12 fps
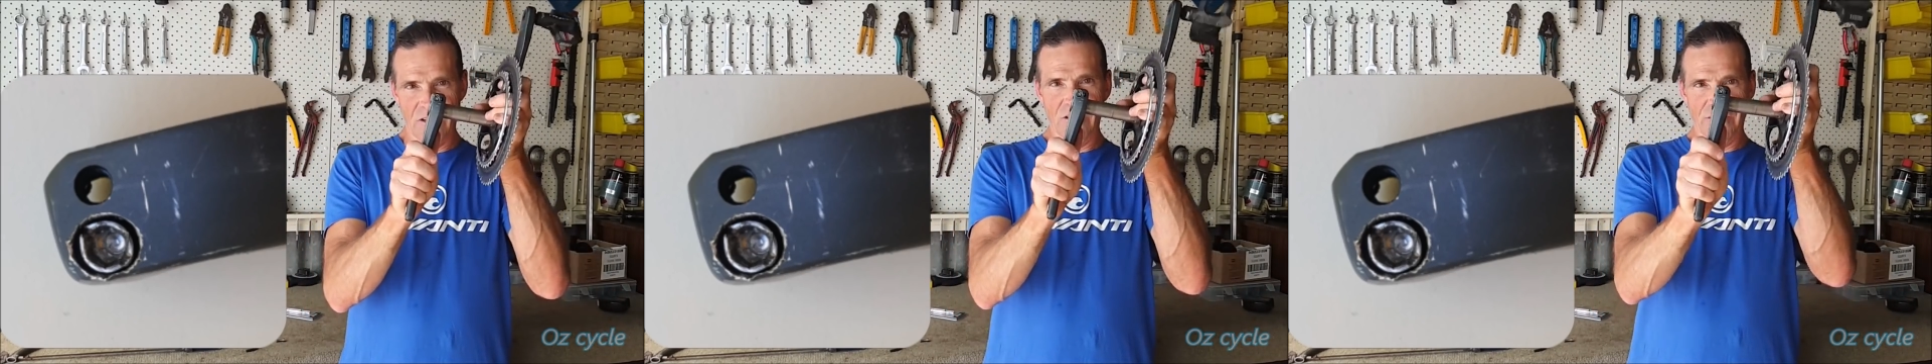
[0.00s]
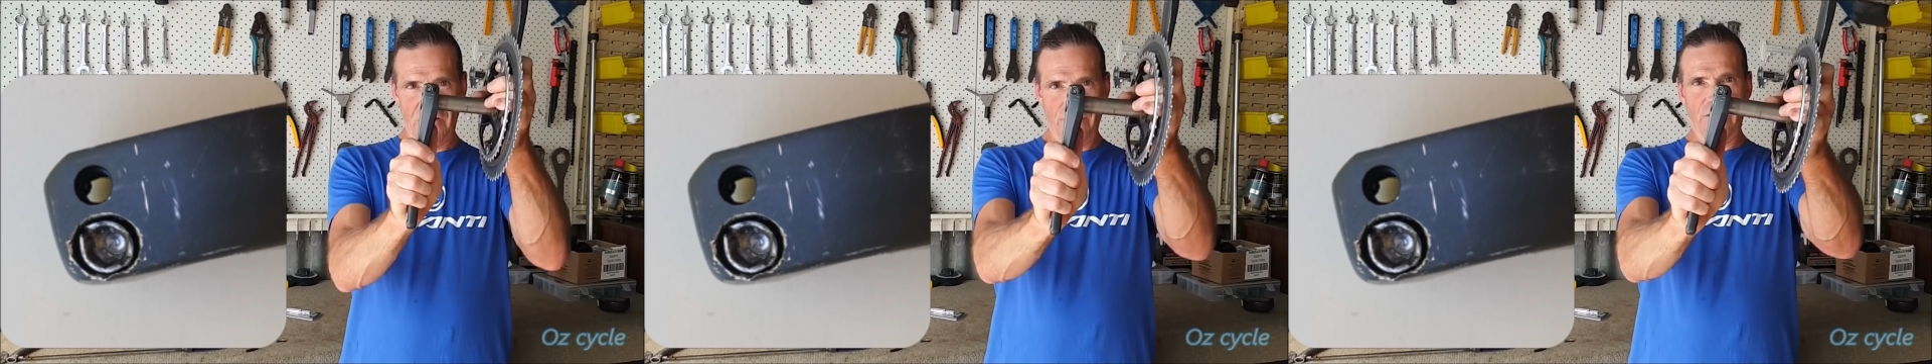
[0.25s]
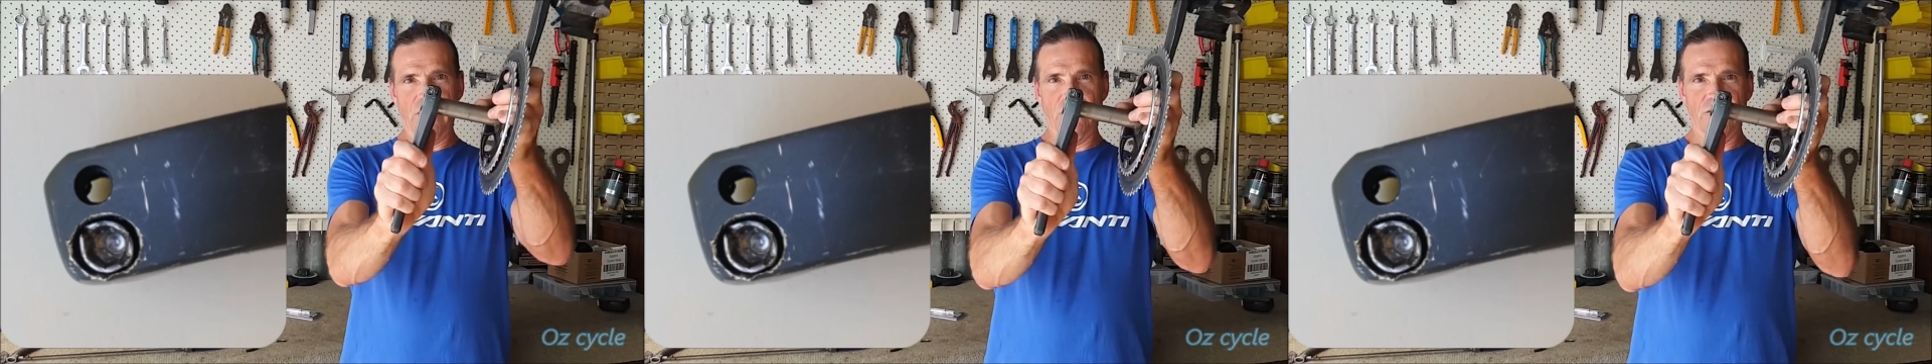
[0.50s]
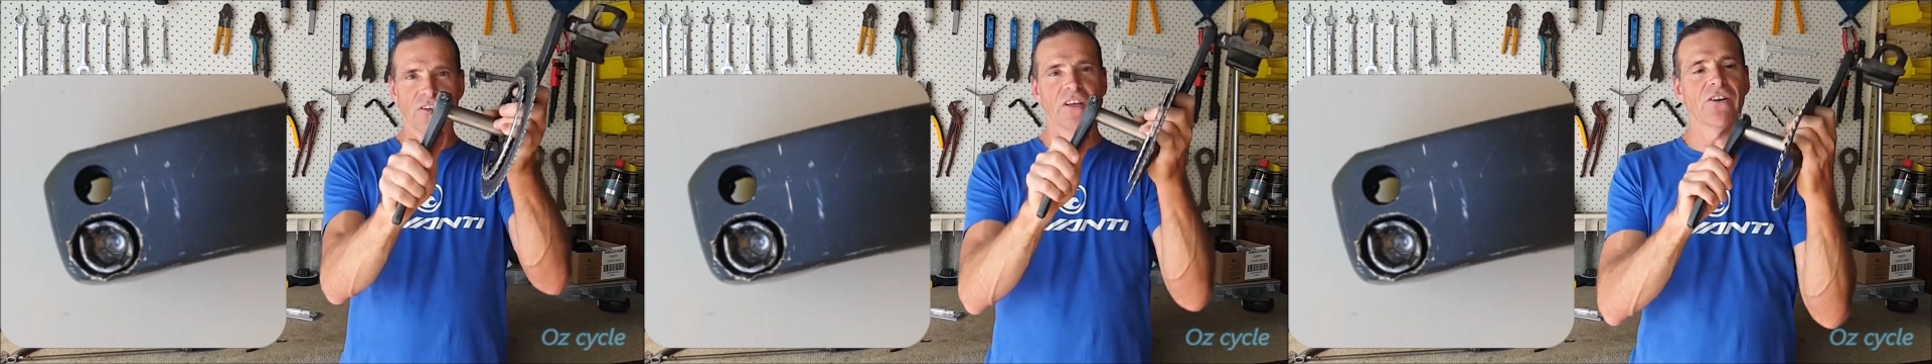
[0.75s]
you know, I don't know if you
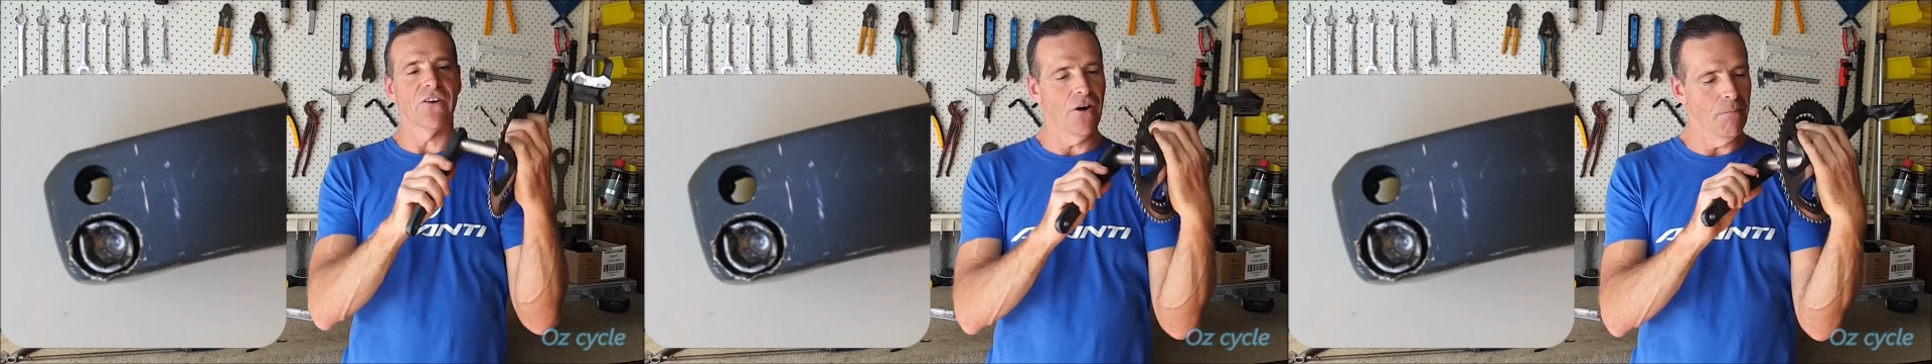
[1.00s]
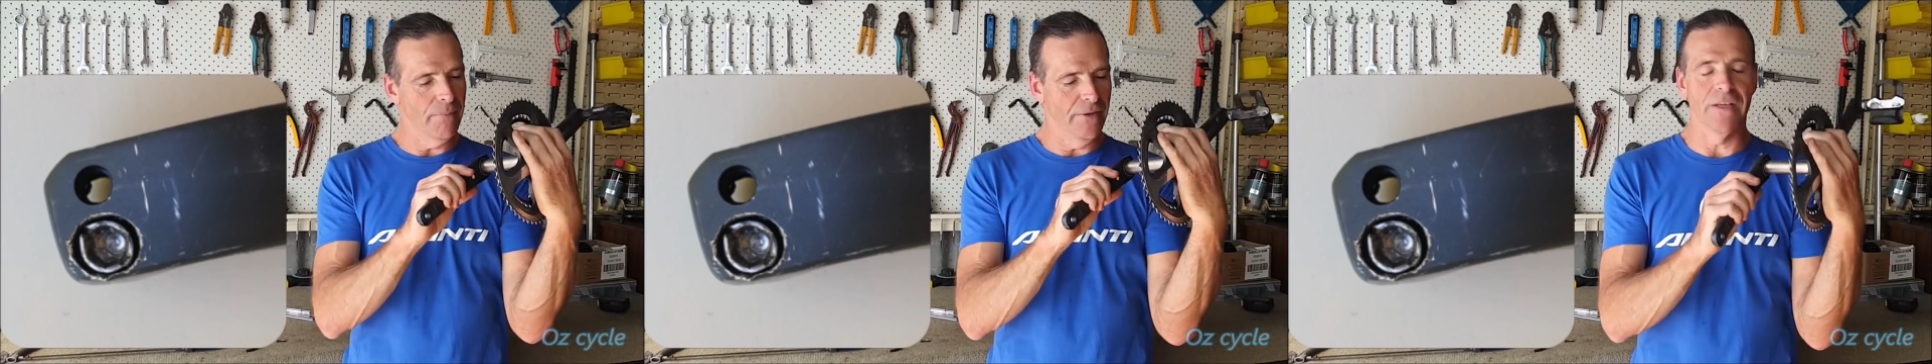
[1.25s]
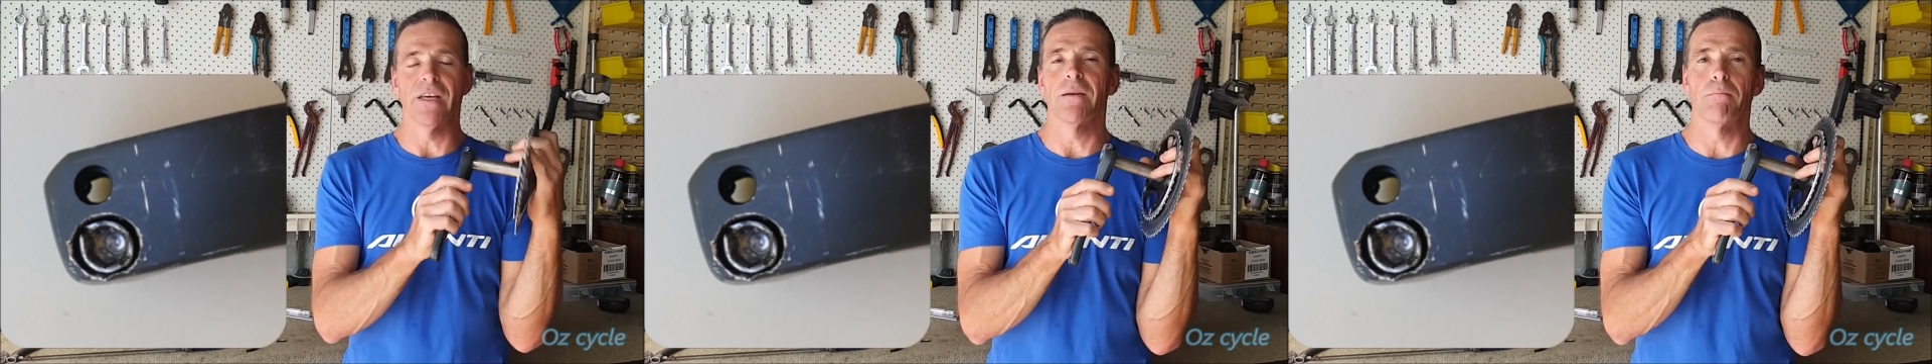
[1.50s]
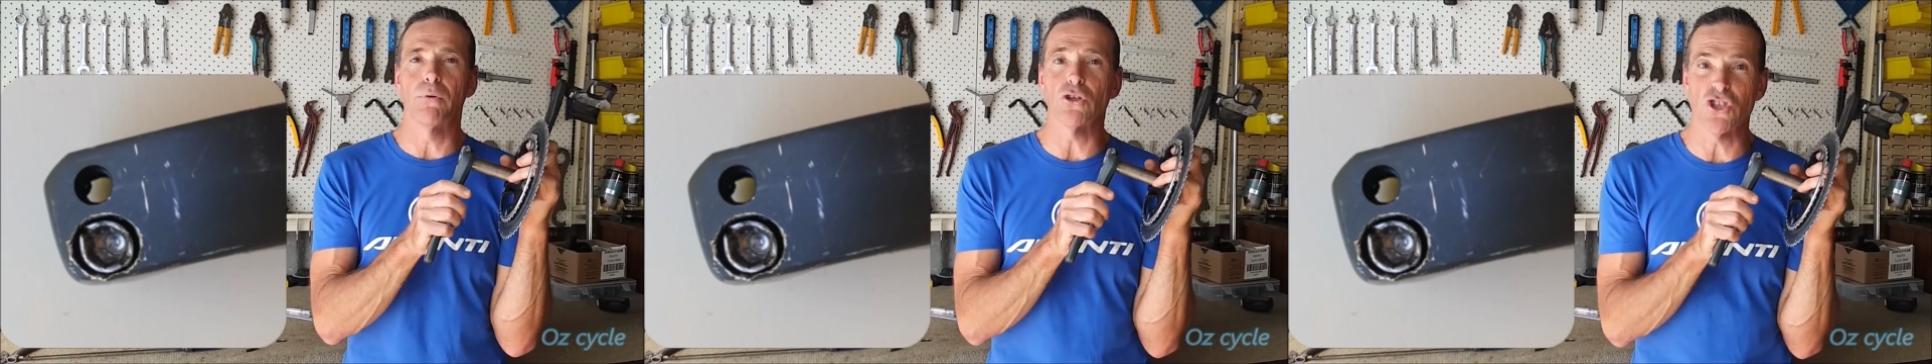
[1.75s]
can see it or not, but
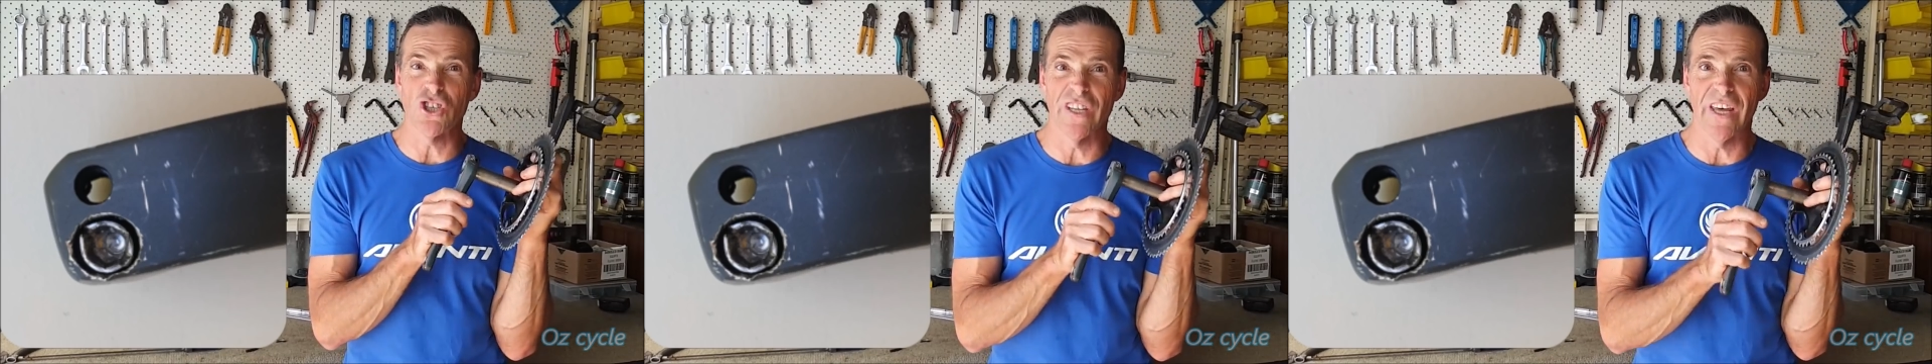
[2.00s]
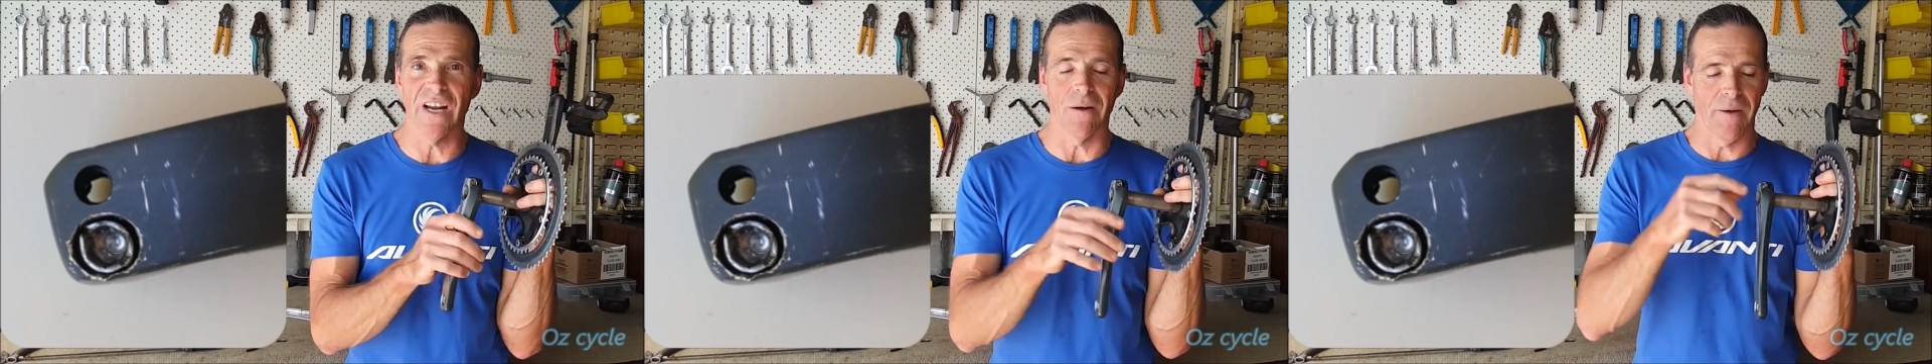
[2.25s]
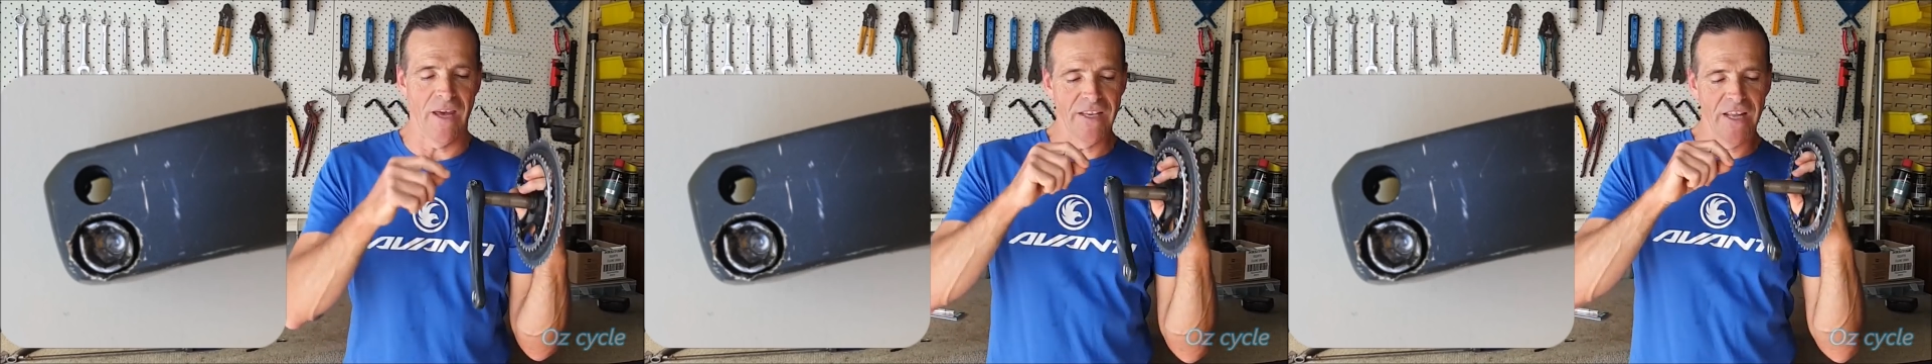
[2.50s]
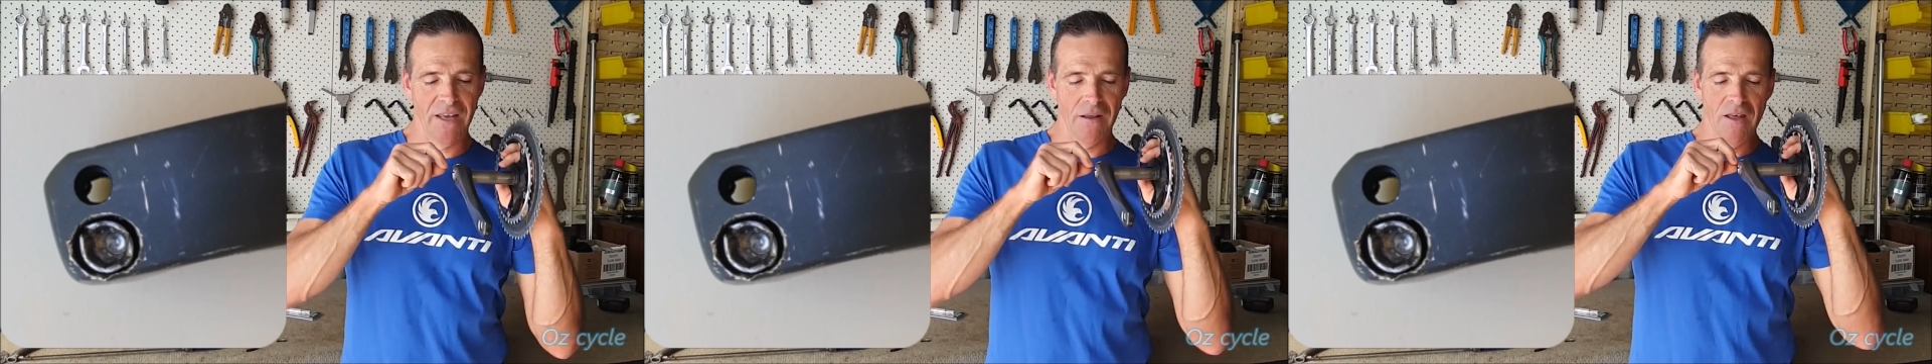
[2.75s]
he butchered that up
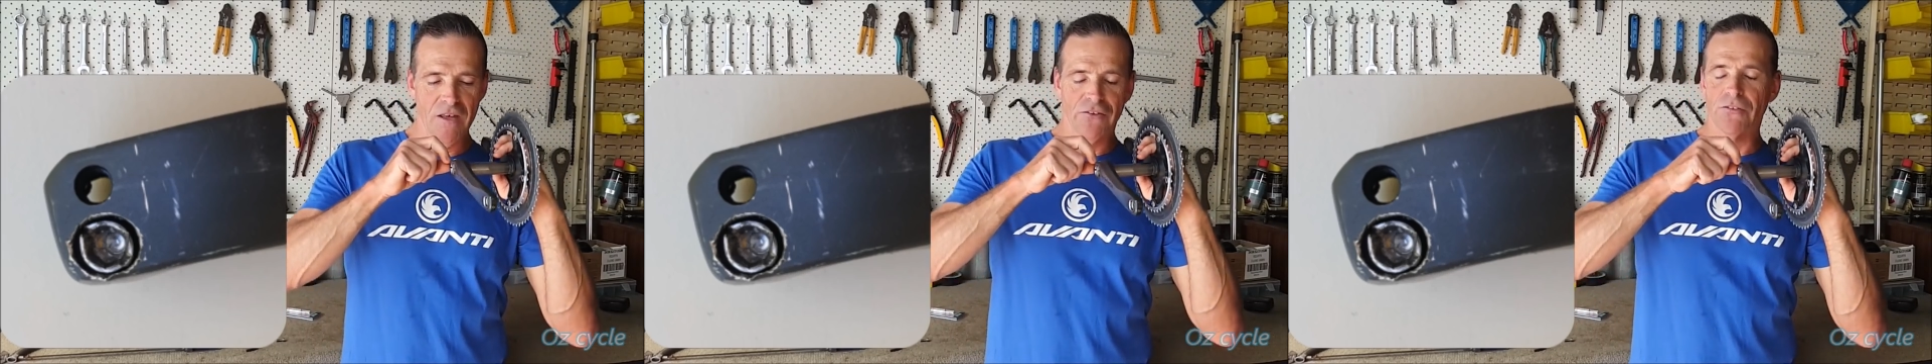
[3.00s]
and that